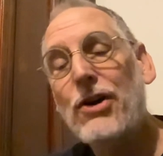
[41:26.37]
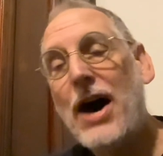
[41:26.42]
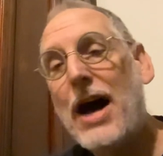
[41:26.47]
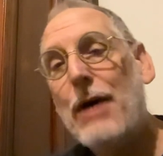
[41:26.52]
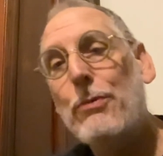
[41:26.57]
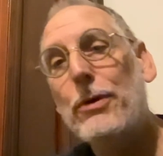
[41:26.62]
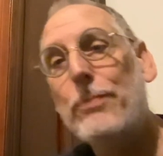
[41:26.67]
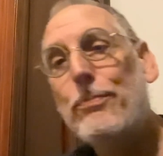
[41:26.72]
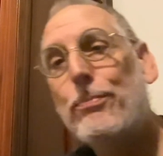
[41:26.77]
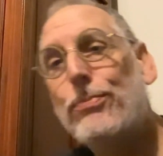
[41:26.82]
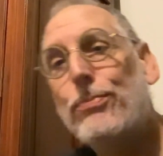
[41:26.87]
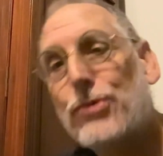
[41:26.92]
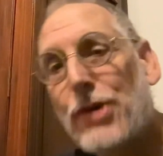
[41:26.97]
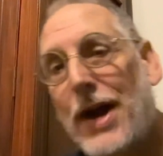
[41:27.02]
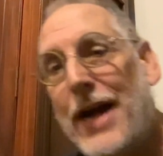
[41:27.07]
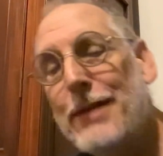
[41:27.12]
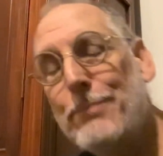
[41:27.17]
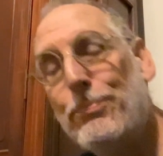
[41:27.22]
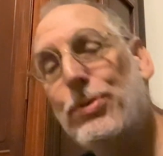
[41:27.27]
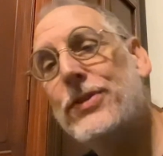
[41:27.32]
will try
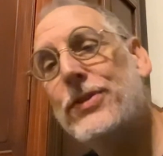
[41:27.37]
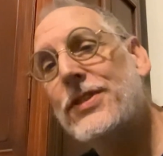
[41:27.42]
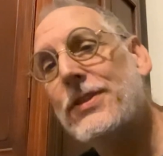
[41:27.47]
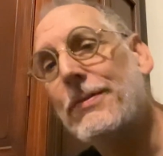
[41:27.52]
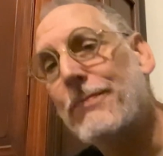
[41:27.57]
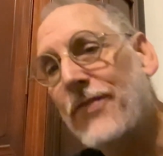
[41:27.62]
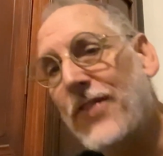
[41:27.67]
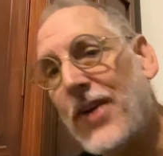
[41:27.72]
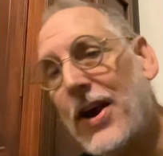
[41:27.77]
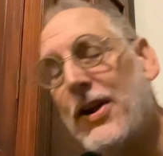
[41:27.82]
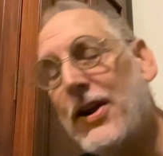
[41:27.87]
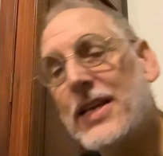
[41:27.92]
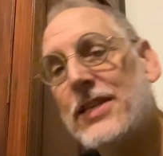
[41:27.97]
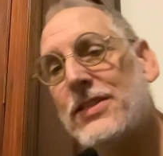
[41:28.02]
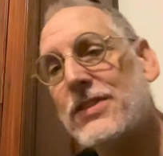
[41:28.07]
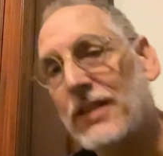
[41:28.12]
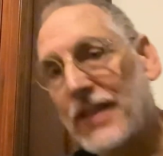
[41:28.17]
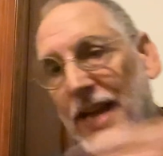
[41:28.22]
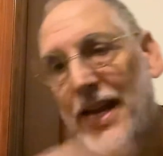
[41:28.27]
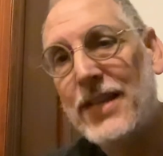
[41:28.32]
to put some various
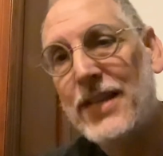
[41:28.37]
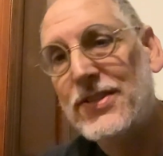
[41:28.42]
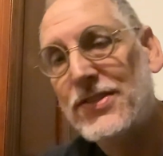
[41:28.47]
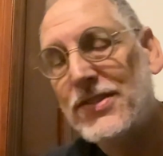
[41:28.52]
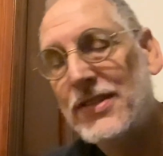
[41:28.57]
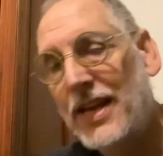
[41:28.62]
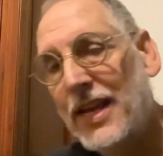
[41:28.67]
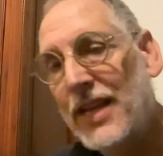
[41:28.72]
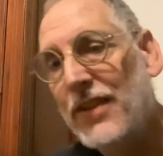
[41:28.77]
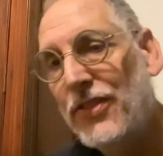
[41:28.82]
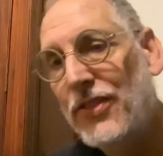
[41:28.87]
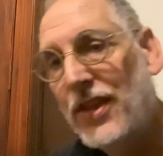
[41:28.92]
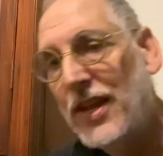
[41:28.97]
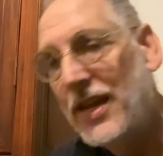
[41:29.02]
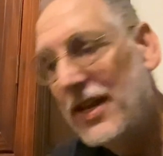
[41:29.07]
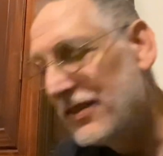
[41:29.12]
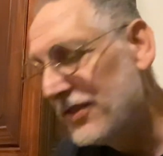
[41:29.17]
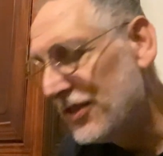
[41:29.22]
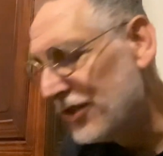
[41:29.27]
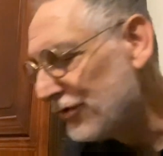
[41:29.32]
links in the
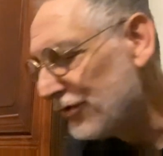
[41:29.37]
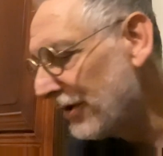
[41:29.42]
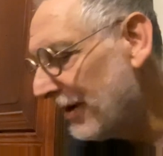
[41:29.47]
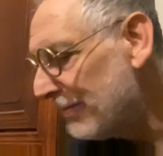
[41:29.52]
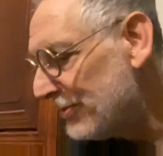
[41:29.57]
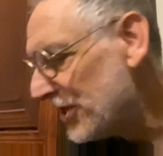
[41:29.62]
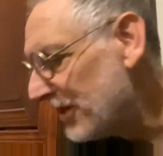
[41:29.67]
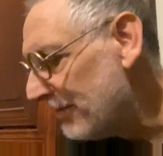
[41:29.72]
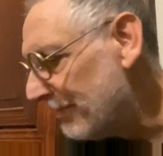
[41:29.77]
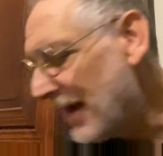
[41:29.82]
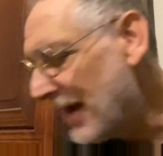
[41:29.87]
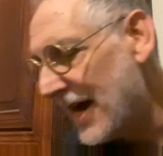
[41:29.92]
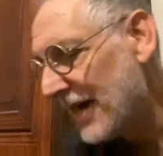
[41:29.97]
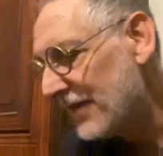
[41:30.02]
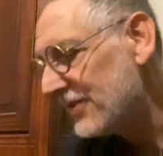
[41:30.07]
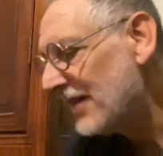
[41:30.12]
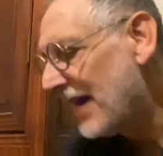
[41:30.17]
description box.